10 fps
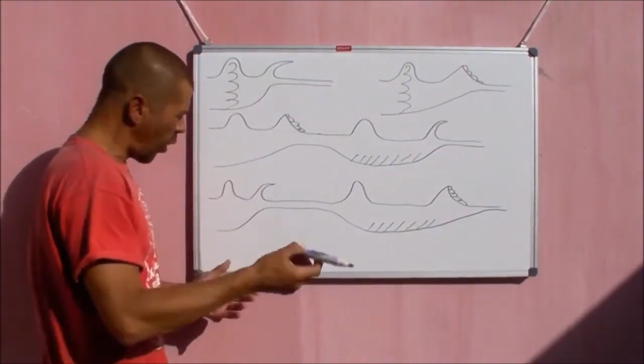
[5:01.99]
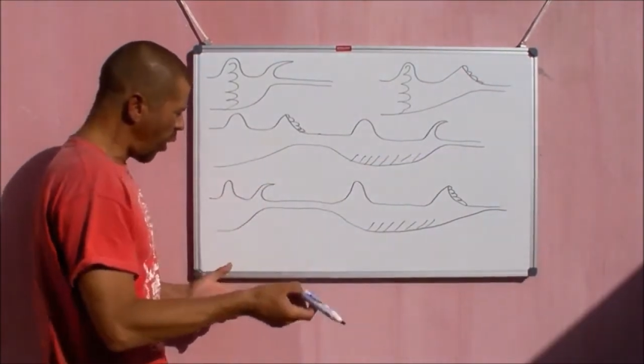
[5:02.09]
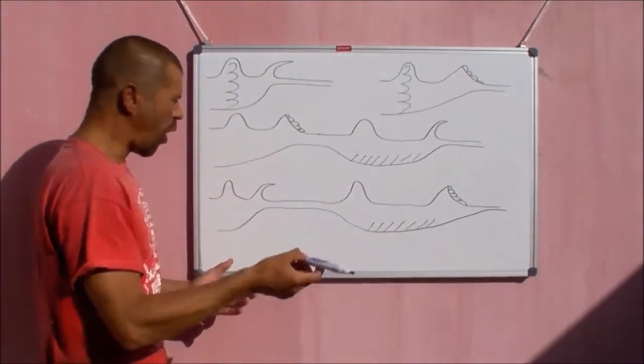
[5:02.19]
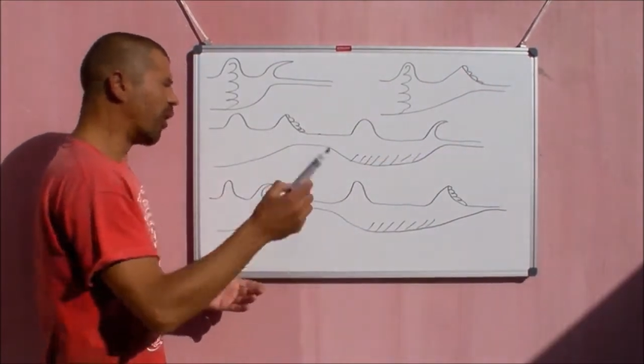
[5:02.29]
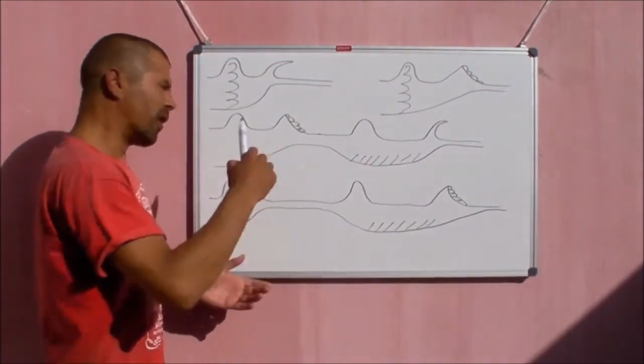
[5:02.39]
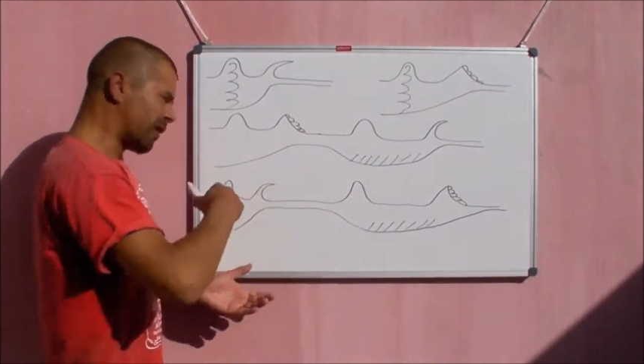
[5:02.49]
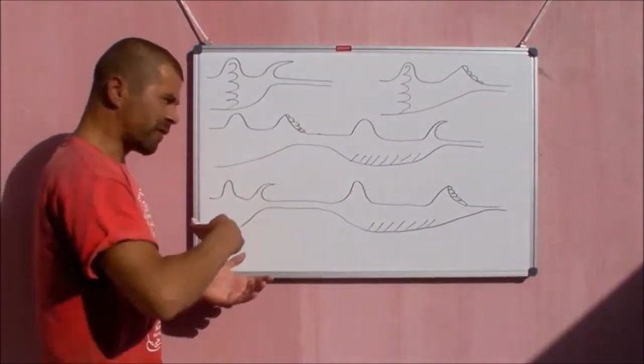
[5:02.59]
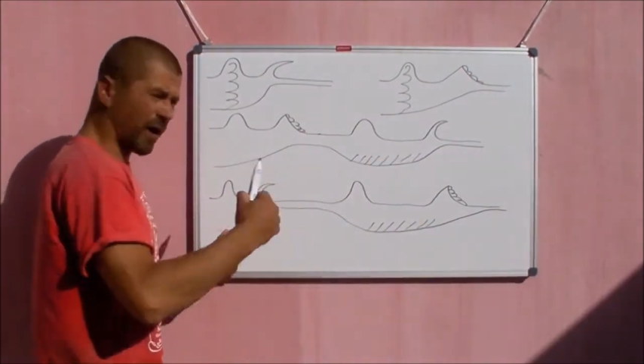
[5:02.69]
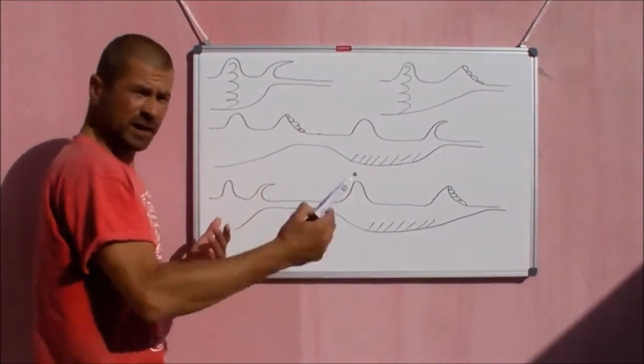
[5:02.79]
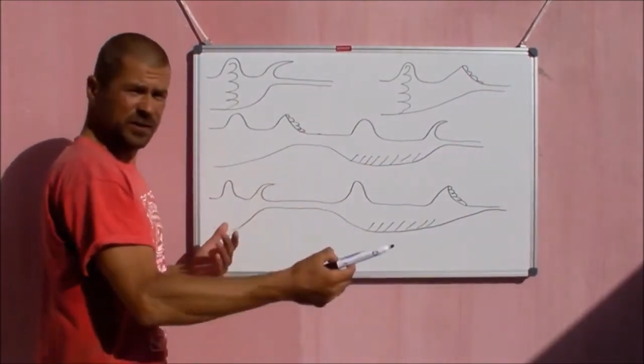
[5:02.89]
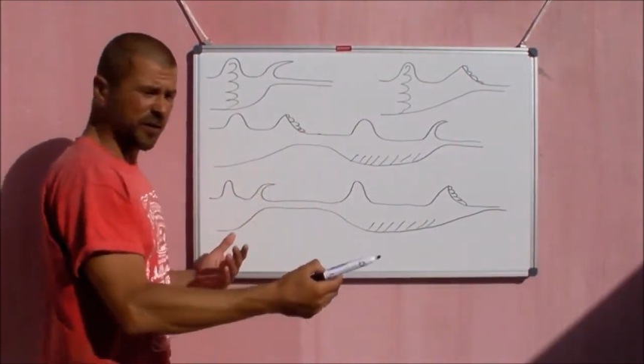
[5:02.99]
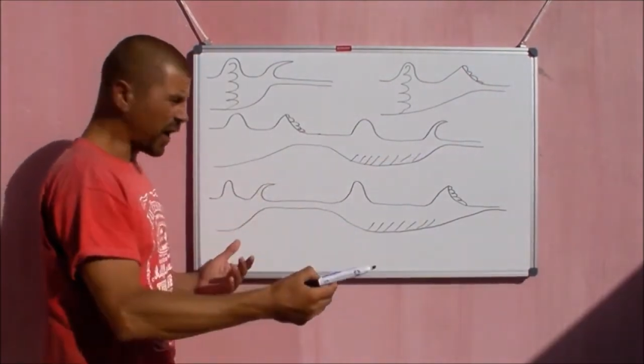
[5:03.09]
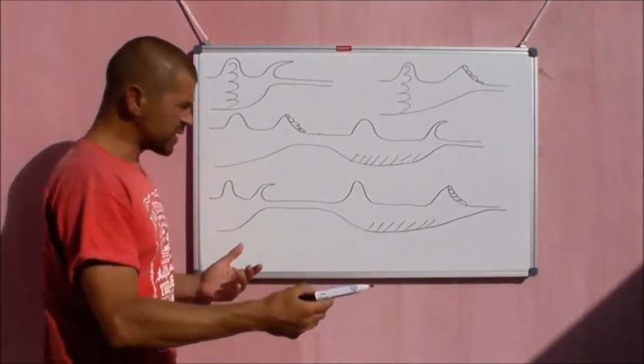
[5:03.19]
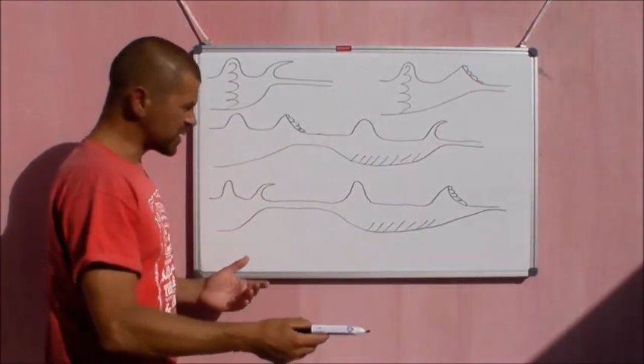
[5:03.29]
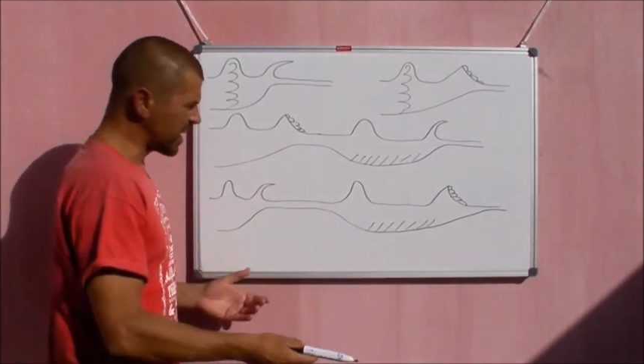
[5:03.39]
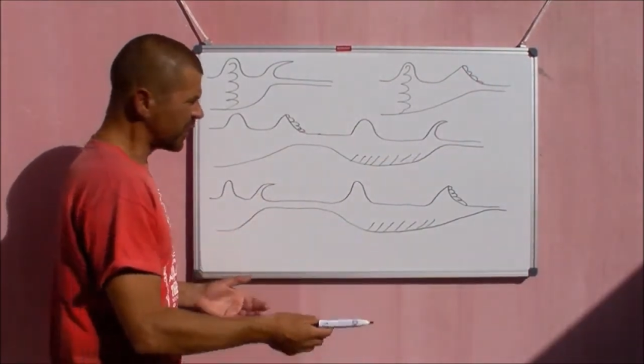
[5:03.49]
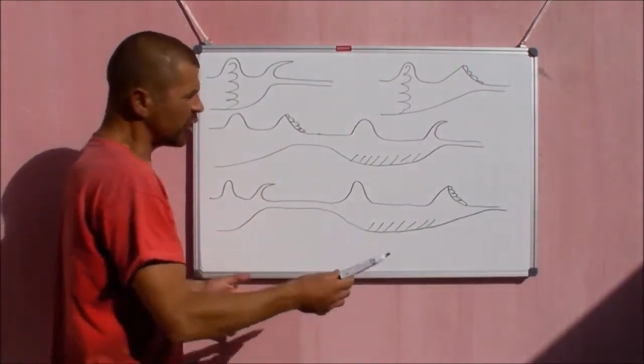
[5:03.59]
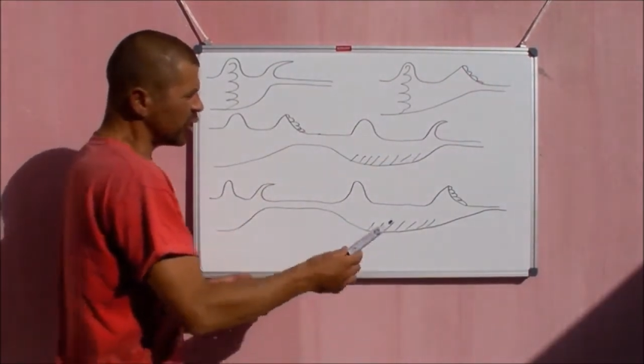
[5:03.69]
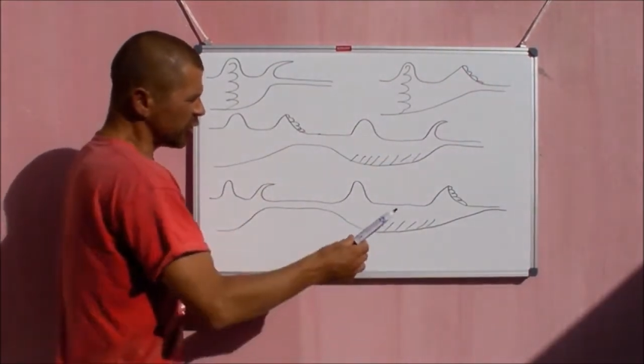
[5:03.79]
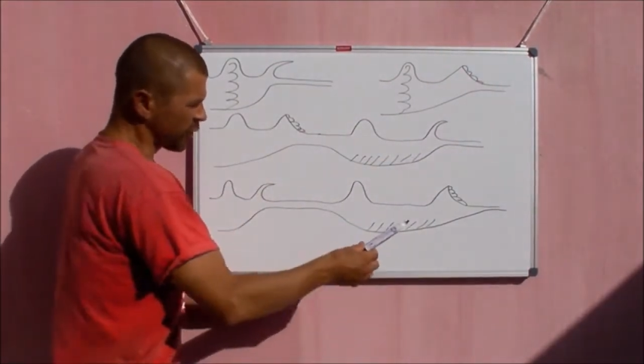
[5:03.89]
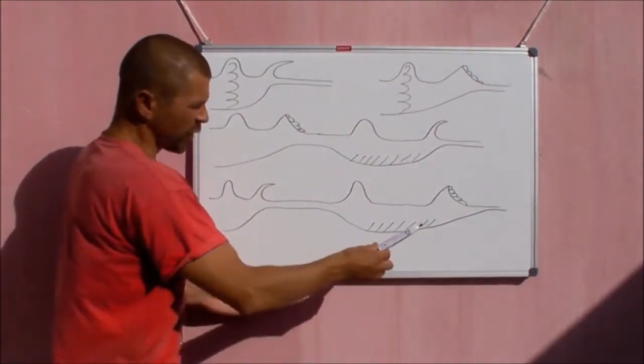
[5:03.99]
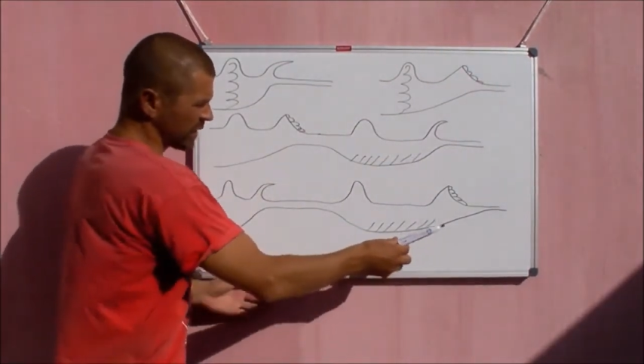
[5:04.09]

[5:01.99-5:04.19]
Or vice versa, you've